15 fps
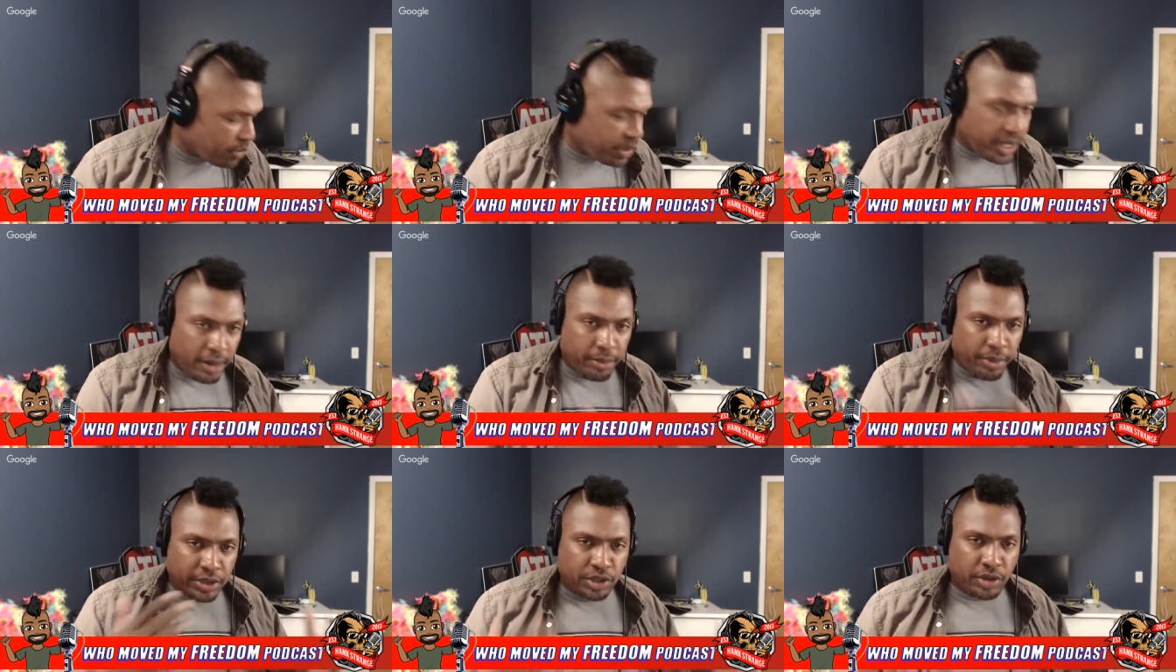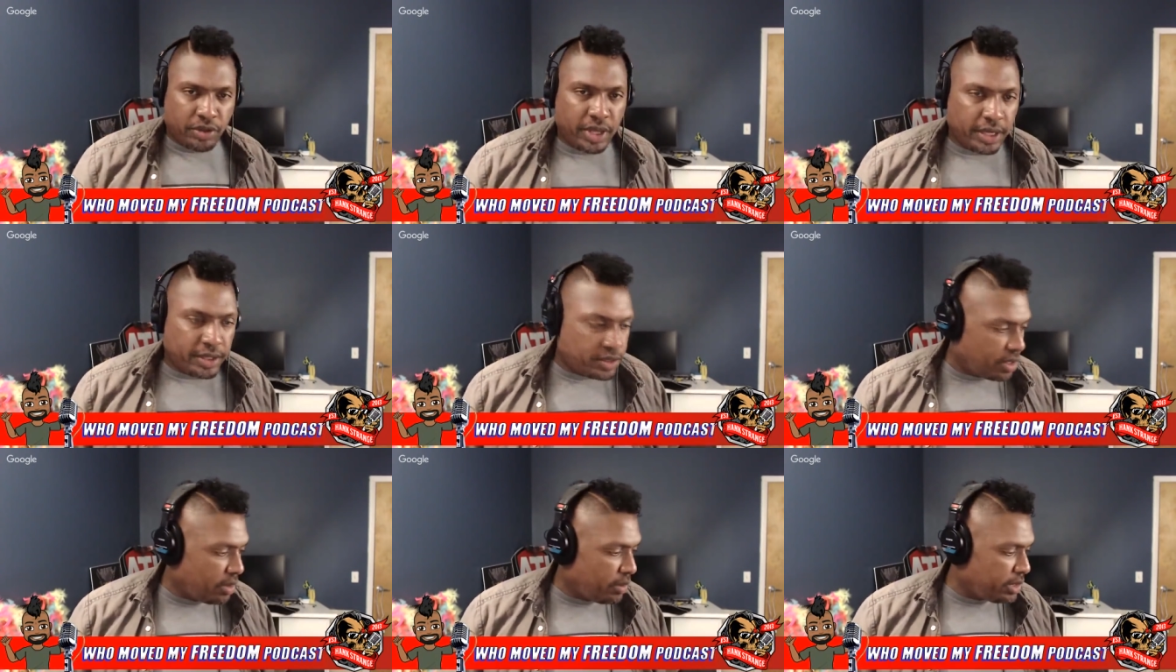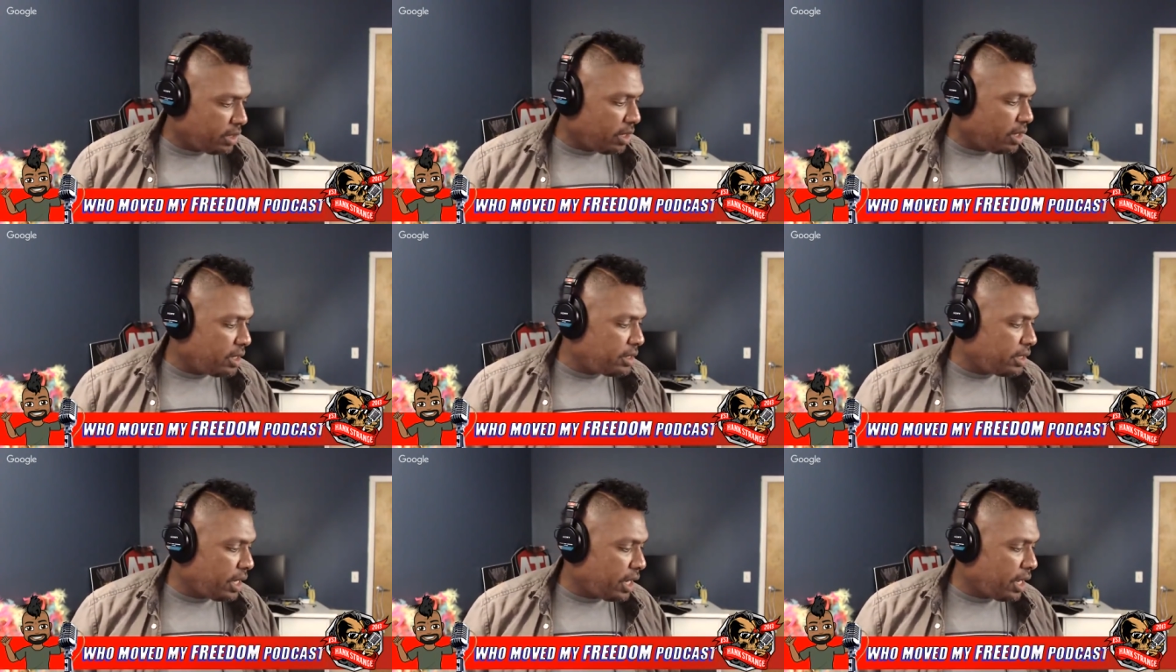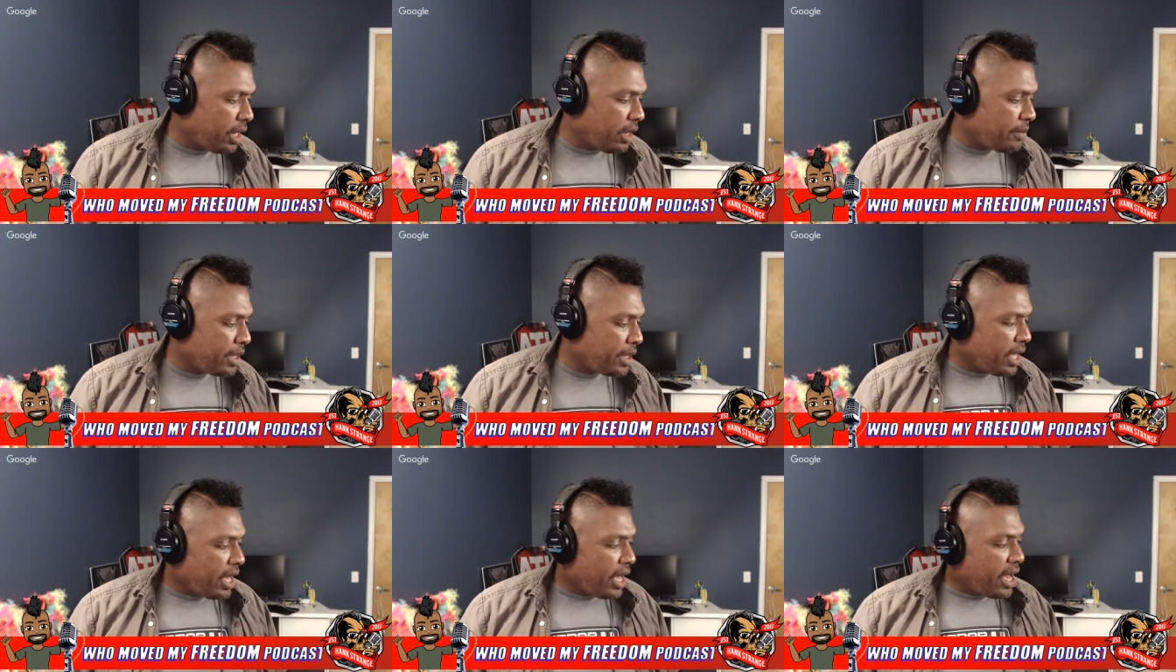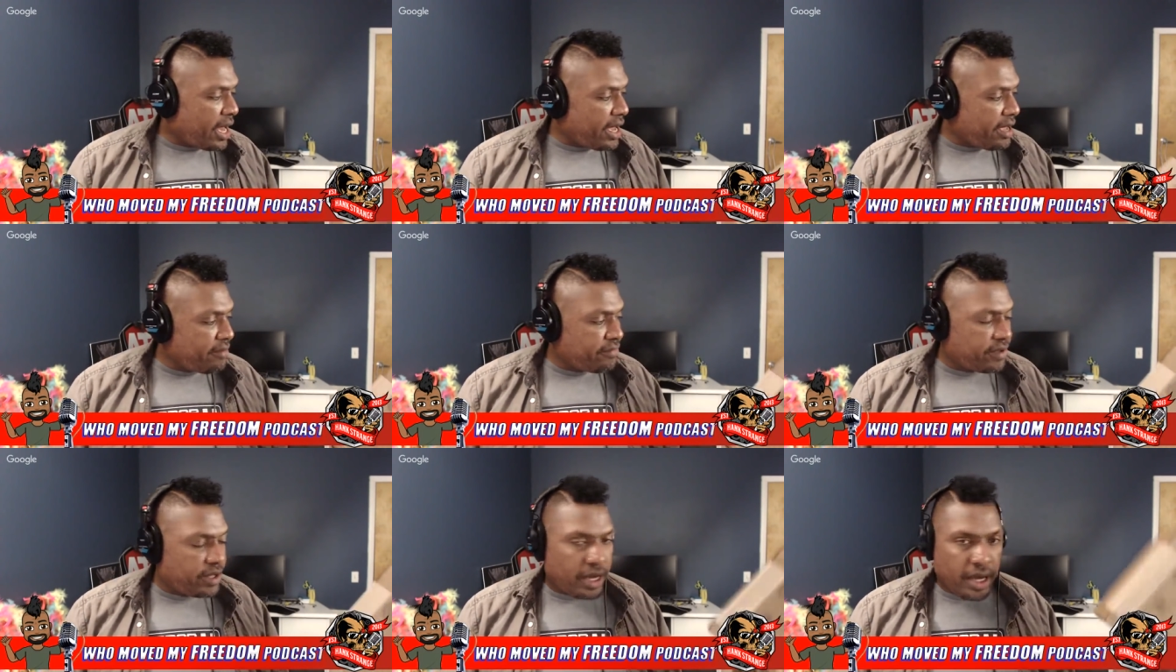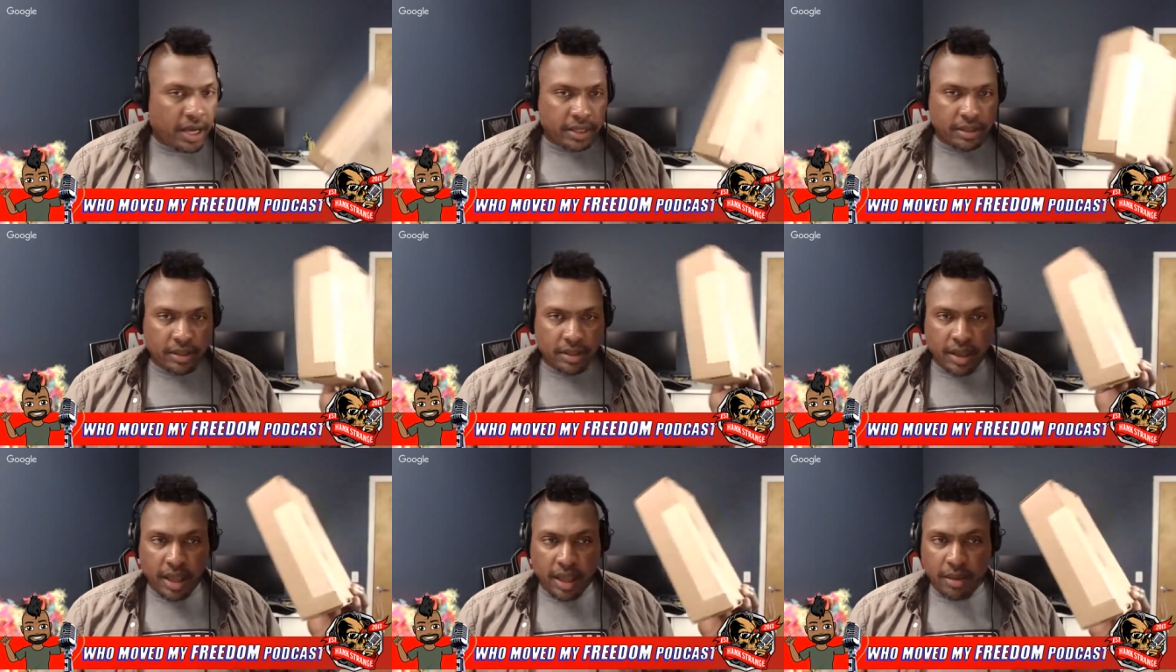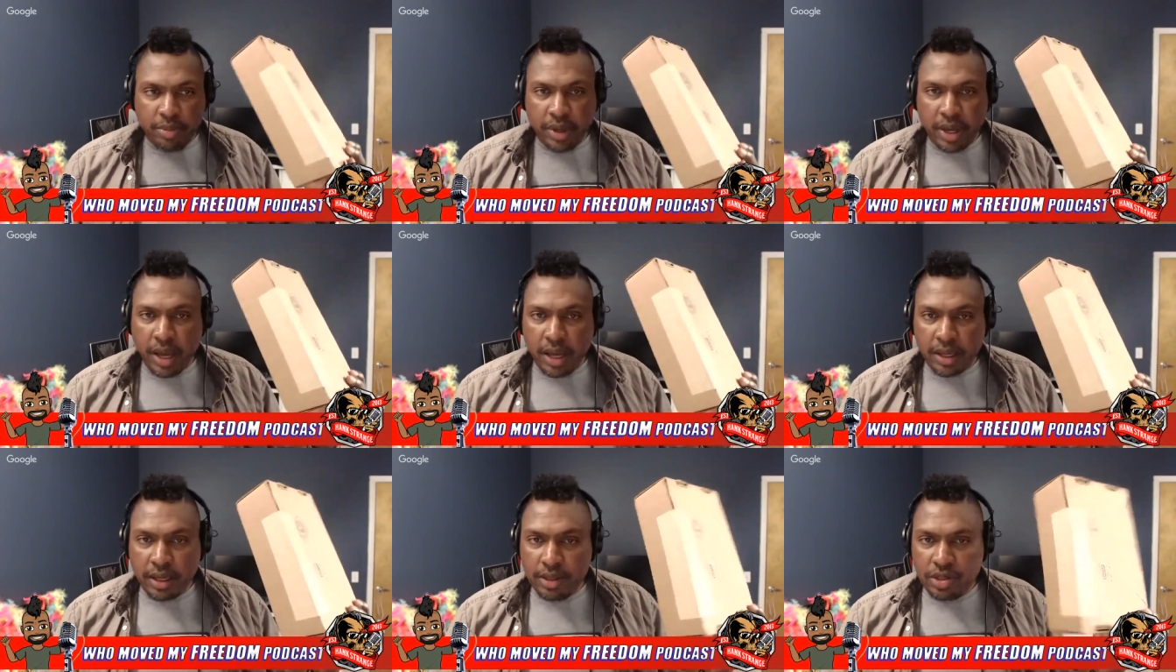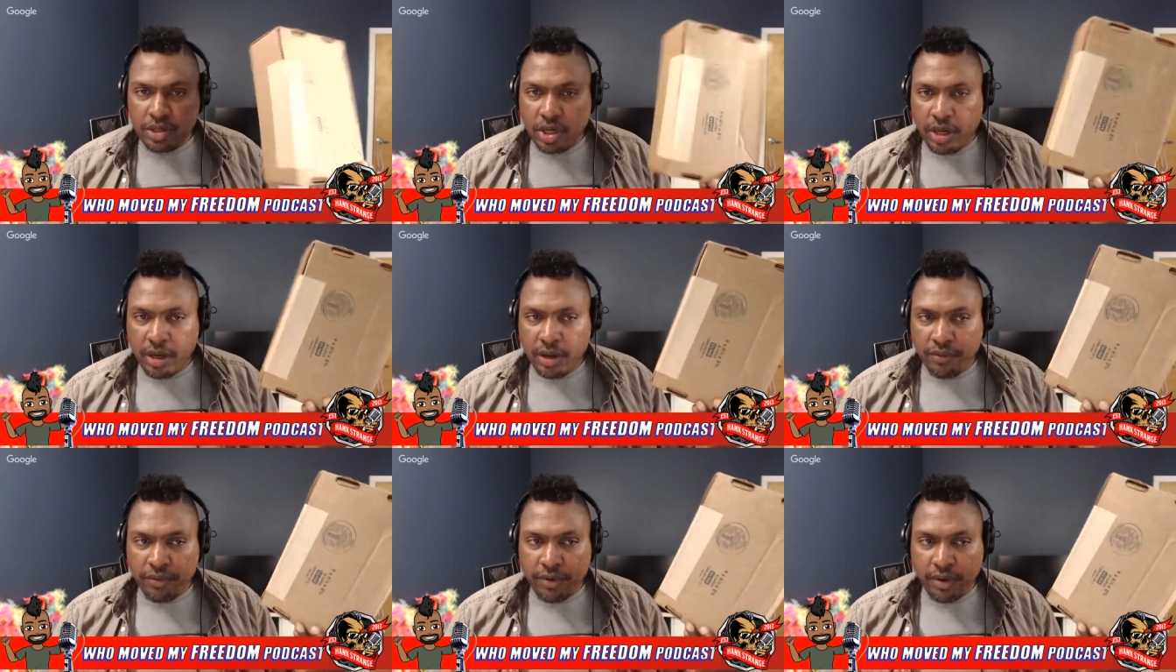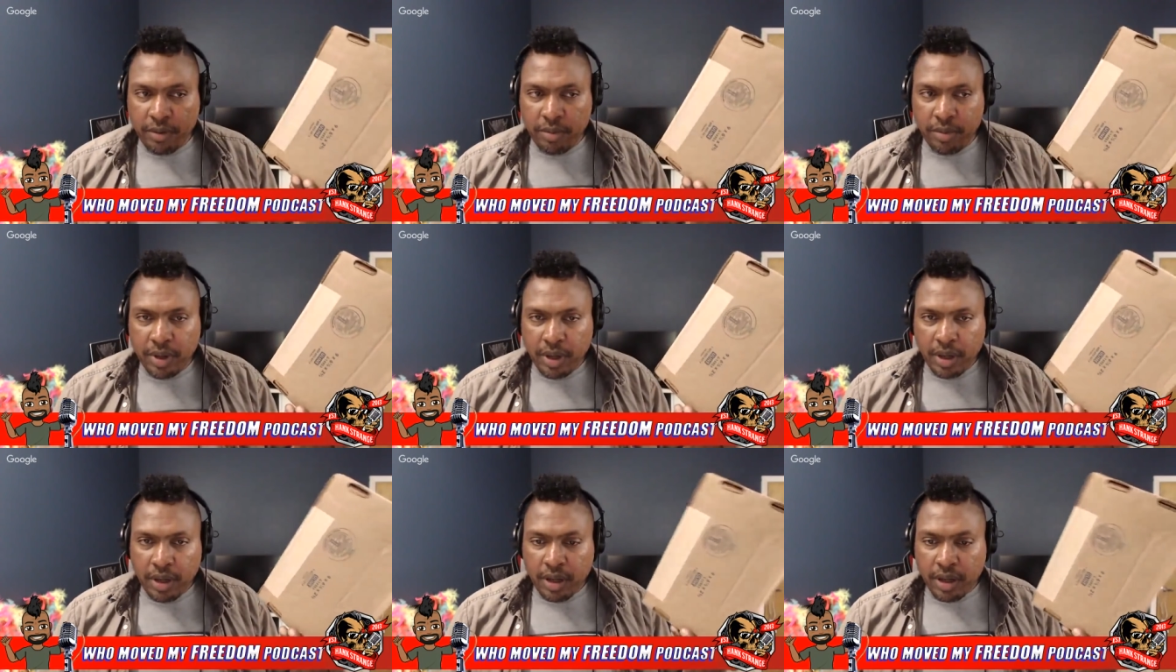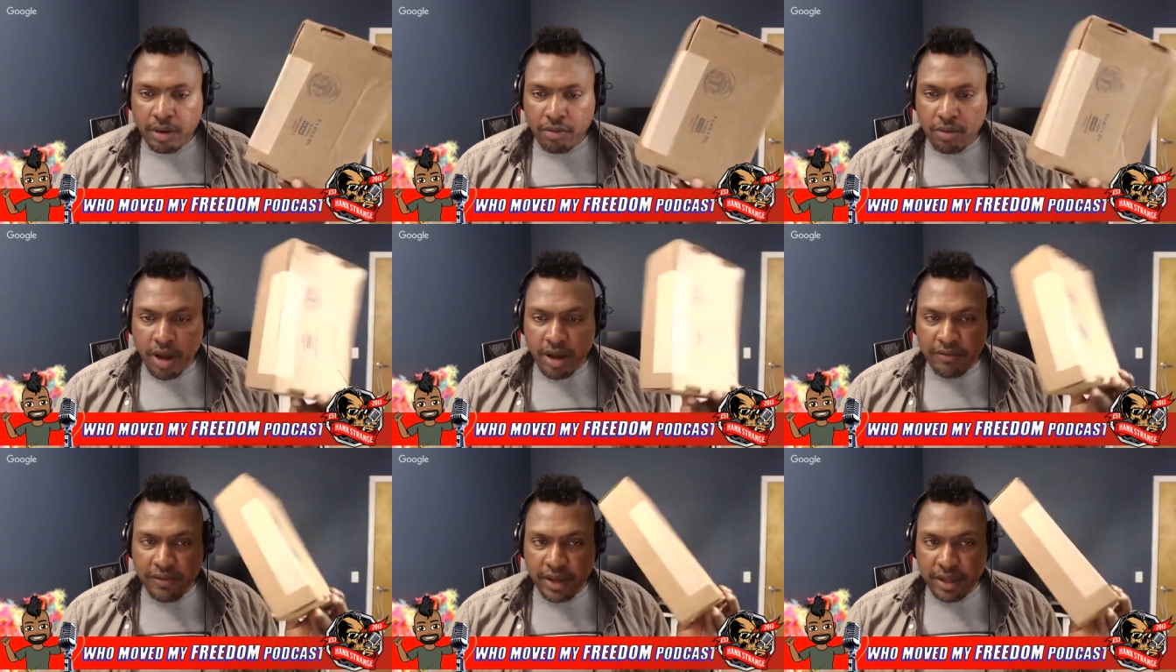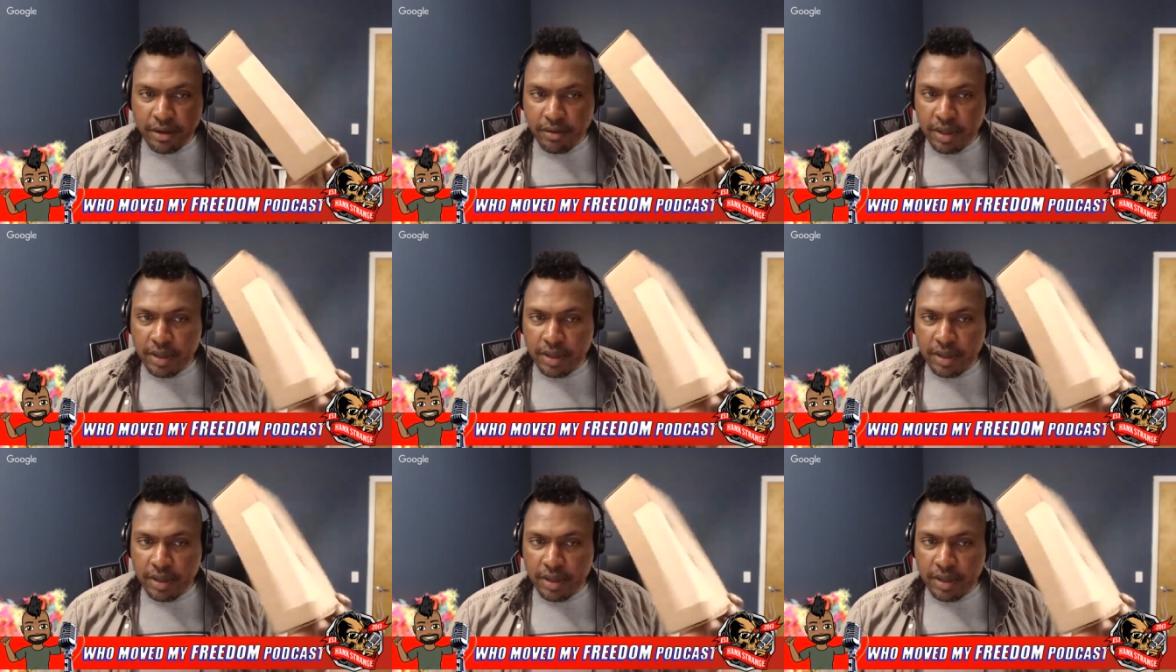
We got a bunch of things going on. Um, I've got a package here from Iraq veteran.